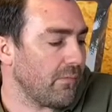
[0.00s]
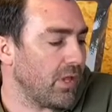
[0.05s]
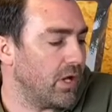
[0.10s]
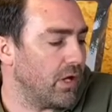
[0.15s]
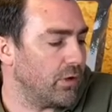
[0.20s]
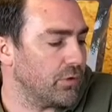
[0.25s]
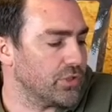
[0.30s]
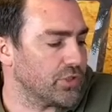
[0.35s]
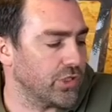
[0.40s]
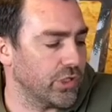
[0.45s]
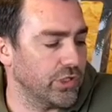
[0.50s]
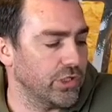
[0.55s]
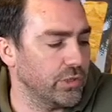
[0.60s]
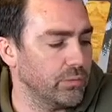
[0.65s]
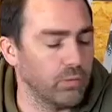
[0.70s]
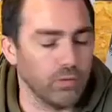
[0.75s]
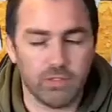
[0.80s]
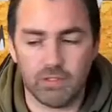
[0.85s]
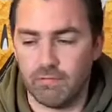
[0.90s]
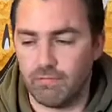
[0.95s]
I'll show
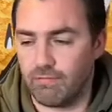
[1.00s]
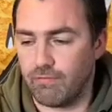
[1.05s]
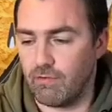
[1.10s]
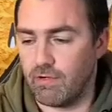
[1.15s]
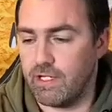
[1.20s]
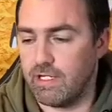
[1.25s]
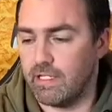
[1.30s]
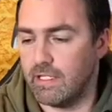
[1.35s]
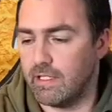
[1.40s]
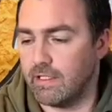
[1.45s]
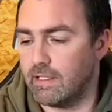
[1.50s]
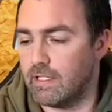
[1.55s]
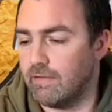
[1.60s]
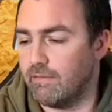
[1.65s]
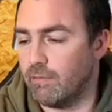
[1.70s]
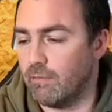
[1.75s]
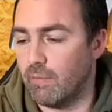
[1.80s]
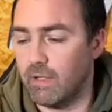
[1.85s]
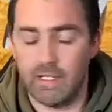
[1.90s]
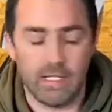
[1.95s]
you what the free
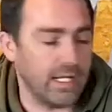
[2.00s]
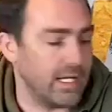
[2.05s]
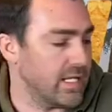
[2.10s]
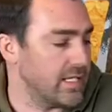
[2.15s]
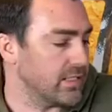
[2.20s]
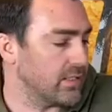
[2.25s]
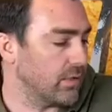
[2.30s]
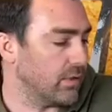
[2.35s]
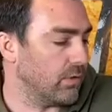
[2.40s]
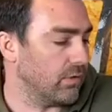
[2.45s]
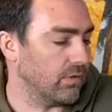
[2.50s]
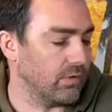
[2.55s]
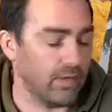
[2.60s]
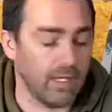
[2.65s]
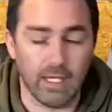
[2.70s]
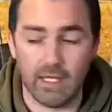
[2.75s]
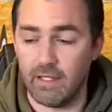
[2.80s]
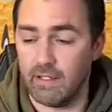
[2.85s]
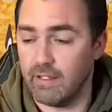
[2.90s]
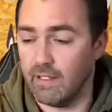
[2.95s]
giveaway is on
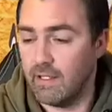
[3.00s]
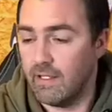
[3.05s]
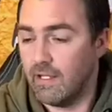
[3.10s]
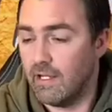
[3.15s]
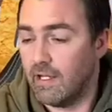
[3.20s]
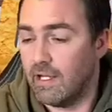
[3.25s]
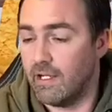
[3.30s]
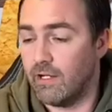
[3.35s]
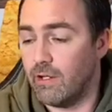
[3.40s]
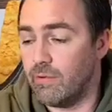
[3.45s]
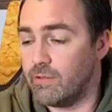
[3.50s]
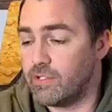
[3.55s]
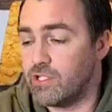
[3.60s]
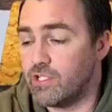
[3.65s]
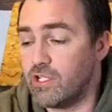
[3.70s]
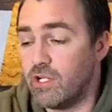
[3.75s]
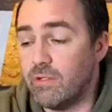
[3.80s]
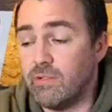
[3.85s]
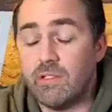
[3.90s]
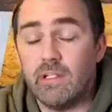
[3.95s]
there. And I was
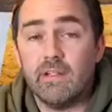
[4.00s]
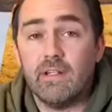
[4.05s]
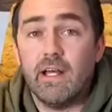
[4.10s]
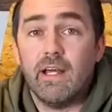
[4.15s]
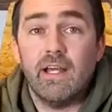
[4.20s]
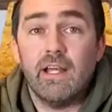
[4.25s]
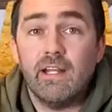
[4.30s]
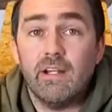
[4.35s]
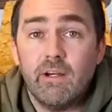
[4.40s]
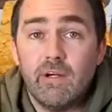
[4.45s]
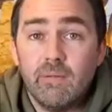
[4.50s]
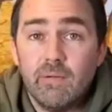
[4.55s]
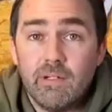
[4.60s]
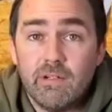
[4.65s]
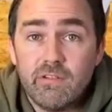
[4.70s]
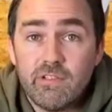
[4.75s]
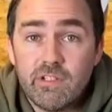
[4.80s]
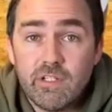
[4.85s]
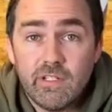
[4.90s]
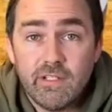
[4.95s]
showing you that, and I
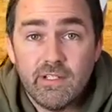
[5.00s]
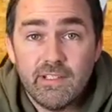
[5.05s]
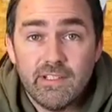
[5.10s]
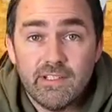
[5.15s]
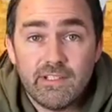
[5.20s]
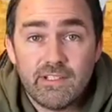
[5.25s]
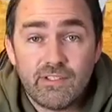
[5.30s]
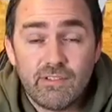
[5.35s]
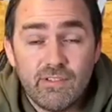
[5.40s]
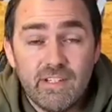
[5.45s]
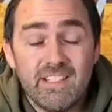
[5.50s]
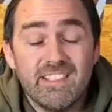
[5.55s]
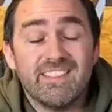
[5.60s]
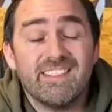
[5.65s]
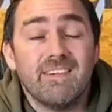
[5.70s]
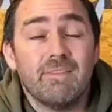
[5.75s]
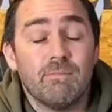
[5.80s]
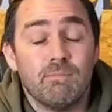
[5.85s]
wouldn't show you the screen, so